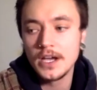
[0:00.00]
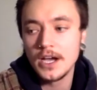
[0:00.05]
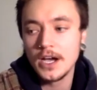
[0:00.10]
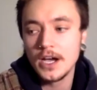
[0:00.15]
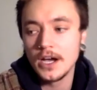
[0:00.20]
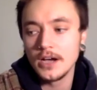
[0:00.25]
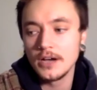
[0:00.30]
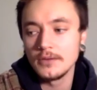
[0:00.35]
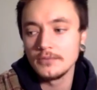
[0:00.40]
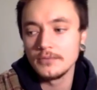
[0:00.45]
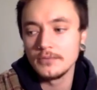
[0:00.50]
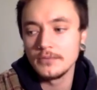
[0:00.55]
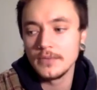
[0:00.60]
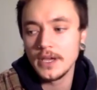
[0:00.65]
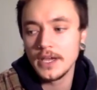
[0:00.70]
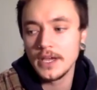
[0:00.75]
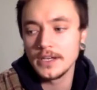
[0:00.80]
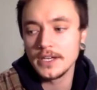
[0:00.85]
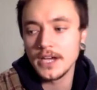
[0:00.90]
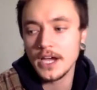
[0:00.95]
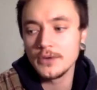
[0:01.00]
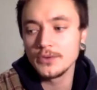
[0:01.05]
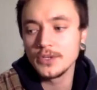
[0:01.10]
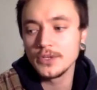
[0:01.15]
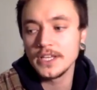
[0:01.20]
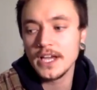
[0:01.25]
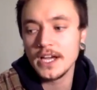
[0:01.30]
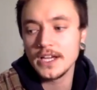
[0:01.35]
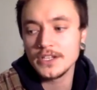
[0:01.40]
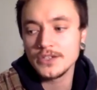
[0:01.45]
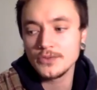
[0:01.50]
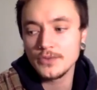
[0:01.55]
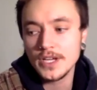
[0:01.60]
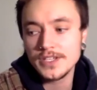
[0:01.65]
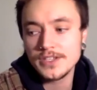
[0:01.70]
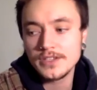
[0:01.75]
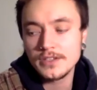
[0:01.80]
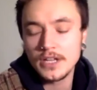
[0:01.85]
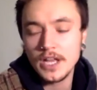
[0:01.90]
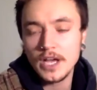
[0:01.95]
And I really had to
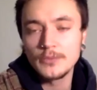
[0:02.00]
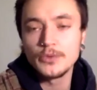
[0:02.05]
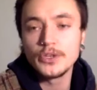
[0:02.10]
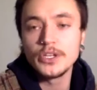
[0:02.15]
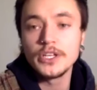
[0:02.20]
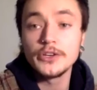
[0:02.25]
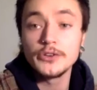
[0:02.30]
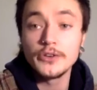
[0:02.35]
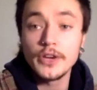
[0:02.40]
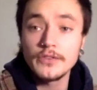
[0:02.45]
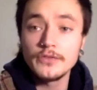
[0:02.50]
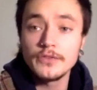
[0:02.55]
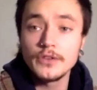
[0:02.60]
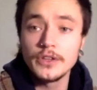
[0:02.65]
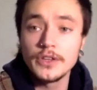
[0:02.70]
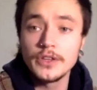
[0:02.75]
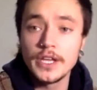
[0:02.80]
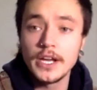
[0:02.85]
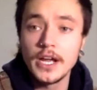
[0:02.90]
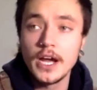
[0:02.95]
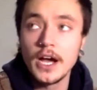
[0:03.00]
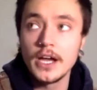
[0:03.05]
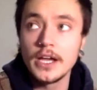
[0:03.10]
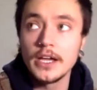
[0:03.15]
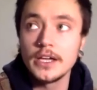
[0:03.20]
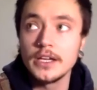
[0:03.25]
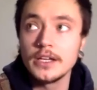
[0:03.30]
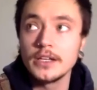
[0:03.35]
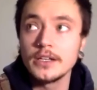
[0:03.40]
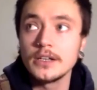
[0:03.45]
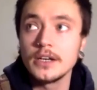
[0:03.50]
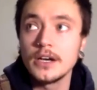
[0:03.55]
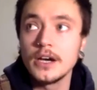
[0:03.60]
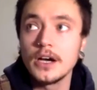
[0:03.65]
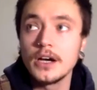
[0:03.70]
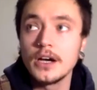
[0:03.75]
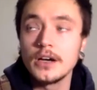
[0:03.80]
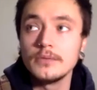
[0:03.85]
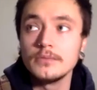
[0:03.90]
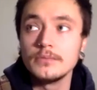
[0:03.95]
wrestle. I'm really grateful that I
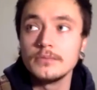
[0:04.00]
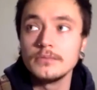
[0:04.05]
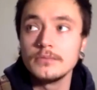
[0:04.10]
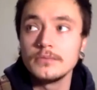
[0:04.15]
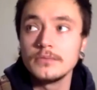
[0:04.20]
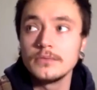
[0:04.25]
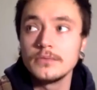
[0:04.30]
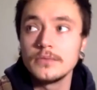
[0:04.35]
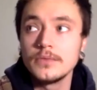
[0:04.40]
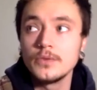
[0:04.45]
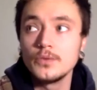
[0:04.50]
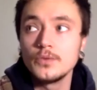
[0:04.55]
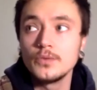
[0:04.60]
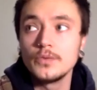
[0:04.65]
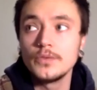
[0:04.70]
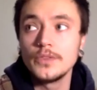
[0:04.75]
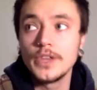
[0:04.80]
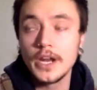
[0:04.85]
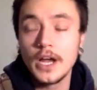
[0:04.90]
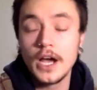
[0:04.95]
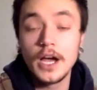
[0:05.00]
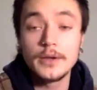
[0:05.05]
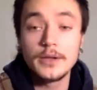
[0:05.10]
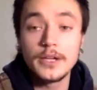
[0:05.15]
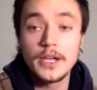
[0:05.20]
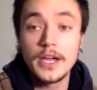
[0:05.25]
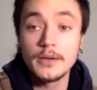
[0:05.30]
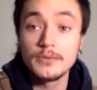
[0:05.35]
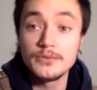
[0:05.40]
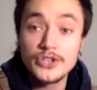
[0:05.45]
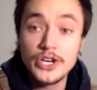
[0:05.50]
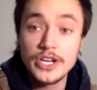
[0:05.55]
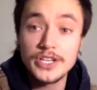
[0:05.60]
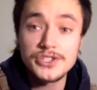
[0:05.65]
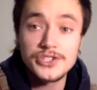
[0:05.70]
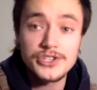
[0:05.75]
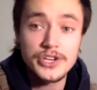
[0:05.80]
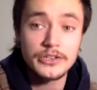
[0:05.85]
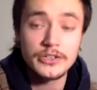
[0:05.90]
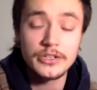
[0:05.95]
am
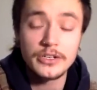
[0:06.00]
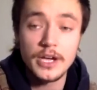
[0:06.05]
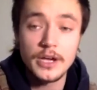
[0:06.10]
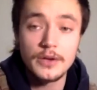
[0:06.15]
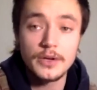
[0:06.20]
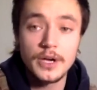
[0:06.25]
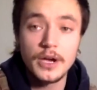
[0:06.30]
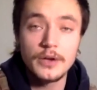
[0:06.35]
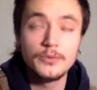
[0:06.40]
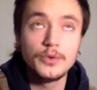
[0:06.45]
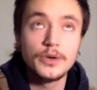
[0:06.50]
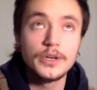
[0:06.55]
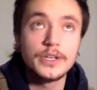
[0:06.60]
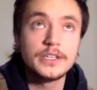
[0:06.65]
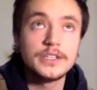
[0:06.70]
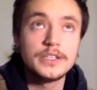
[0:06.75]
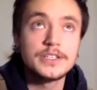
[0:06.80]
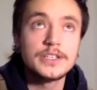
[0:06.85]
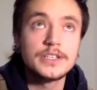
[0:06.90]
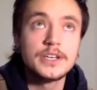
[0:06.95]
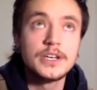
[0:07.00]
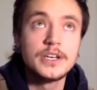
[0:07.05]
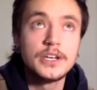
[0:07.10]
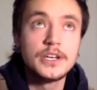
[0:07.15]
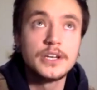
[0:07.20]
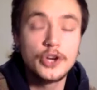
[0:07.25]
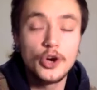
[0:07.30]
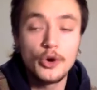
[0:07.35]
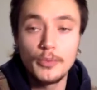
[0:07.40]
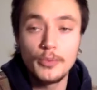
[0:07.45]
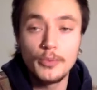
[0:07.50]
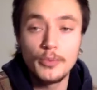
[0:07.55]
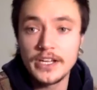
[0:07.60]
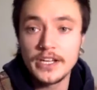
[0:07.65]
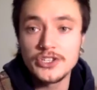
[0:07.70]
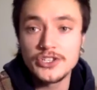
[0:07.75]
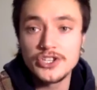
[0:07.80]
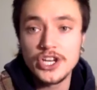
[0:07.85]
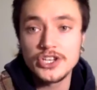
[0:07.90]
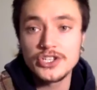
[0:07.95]
transgender and I wouldn't go back
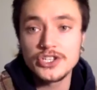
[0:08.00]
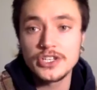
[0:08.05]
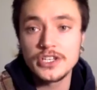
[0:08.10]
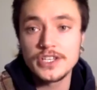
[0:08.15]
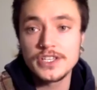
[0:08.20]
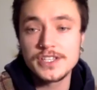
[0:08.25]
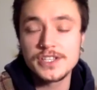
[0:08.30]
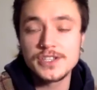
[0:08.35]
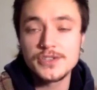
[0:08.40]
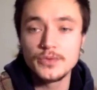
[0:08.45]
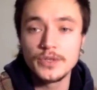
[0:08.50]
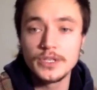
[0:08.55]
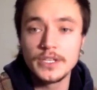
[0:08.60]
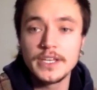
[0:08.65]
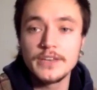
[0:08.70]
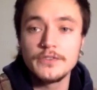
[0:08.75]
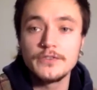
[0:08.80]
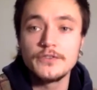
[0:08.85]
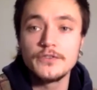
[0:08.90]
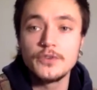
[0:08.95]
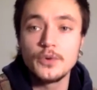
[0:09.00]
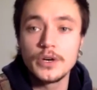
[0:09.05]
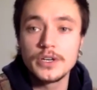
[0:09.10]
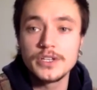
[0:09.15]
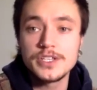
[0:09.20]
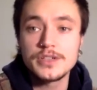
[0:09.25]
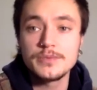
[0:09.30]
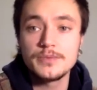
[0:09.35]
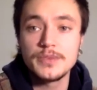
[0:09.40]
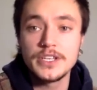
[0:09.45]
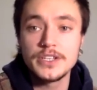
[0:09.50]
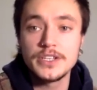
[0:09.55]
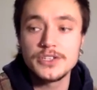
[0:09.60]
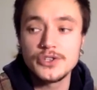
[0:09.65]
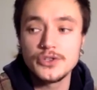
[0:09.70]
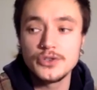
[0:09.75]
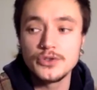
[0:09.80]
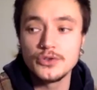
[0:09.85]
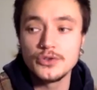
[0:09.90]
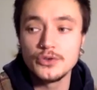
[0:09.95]
and change it because it's really forced me
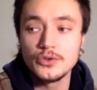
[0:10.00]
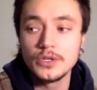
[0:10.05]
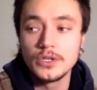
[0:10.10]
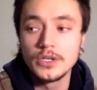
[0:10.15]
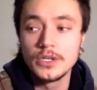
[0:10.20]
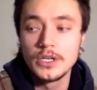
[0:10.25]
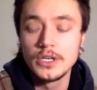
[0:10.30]
to,